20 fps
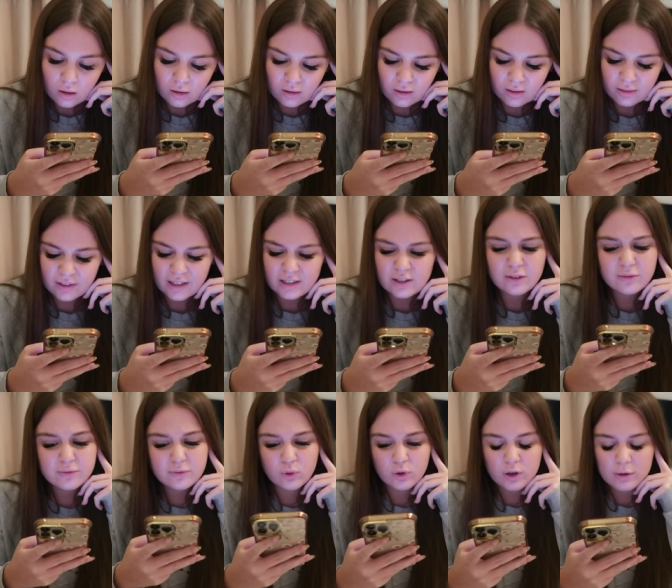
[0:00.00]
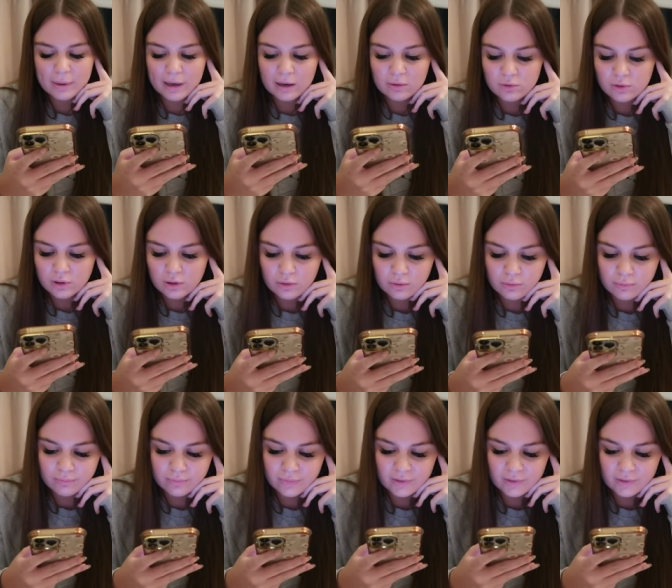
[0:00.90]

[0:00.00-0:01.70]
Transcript: oh, that's like £40 though.